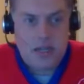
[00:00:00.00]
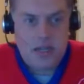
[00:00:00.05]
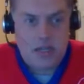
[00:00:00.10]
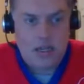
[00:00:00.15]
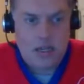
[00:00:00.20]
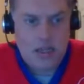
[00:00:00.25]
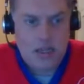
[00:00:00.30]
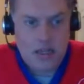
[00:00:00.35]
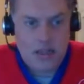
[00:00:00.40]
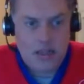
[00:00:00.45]

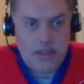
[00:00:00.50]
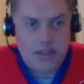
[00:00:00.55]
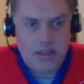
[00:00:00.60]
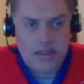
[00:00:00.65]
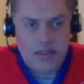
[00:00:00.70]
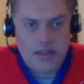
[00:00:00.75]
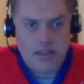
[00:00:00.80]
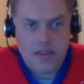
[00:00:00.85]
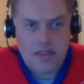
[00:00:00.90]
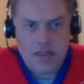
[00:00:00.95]
I
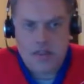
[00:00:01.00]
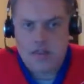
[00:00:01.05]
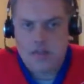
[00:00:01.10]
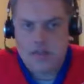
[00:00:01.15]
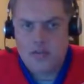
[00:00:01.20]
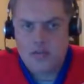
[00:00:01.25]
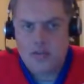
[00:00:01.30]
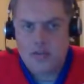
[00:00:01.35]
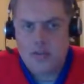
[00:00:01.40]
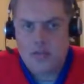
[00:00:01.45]

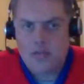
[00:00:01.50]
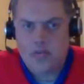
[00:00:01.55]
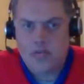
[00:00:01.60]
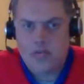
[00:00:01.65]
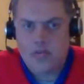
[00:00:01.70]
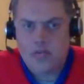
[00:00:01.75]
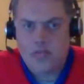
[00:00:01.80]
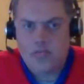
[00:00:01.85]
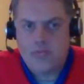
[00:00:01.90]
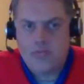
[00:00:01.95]
think
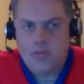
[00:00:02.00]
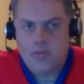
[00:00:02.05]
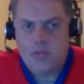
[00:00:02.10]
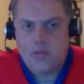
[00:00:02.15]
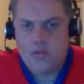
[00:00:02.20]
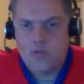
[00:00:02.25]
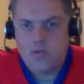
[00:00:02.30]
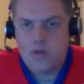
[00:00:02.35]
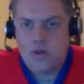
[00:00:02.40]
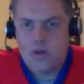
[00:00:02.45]
there's
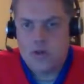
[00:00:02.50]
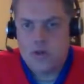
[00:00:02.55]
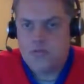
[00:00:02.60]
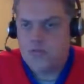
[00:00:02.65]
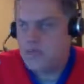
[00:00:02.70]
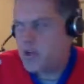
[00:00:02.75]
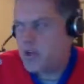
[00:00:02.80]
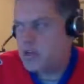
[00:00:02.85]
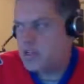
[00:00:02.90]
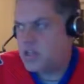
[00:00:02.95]

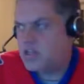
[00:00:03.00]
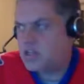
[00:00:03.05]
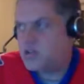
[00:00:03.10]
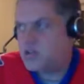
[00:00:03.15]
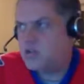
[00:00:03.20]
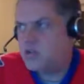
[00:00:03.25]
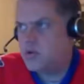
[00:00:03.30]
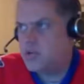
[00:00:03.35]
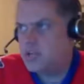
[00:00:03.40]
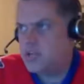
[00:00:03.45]
2
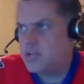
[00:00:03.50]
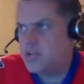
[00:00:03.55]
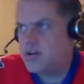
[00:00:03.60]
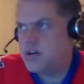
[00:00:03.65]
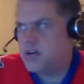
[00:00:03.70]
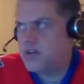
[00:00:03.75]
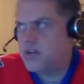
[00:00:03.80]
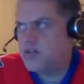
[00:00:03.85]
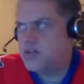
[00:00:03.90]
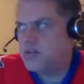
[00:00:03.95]
on Friday
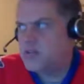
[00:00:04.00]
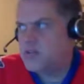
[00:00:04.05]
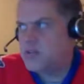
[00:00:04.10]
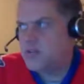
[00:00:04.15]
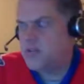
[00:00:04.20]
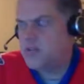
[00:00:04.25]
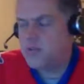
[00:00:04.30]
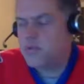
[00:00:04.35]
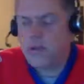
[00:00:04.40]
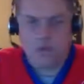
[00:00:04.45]
and 2 on
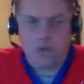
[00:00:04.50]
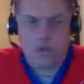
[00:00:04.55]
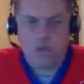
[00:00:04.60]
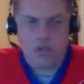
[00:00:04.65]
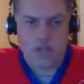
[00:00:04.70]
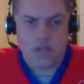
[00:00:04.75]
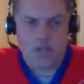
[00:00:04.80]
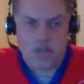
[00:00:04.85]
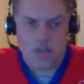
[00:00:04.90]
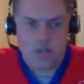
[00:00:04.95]
Saturday, or is
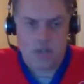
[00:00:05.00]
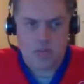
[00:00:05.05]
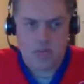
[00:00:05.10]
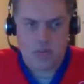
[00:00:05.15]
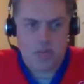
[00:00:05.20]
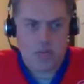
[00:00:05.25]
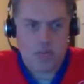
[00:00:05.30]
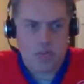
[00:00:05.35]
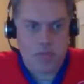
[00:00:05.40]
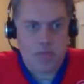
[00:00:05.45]
it 3 and
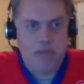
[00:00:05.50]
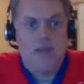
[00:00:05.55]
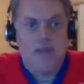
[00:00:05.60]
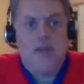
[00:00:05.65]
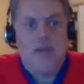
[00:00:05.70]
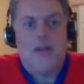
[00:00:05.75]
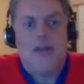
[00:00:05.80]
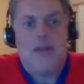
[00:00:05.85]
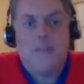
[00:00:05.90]
1? I can't remember.